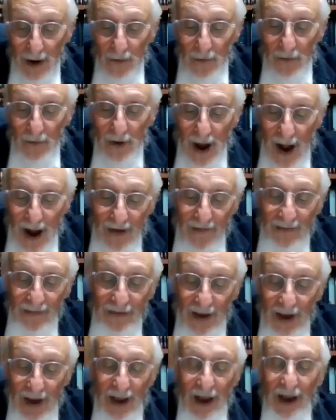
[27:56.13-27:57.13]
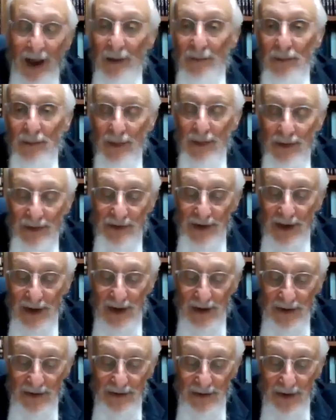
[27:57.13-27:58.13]
Rav lechem, he
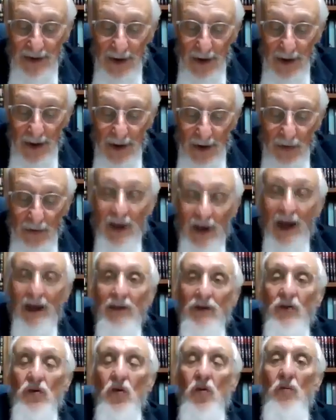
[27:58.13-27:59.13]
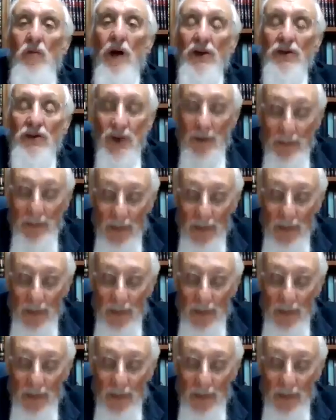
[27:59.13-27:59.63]
says, you take too much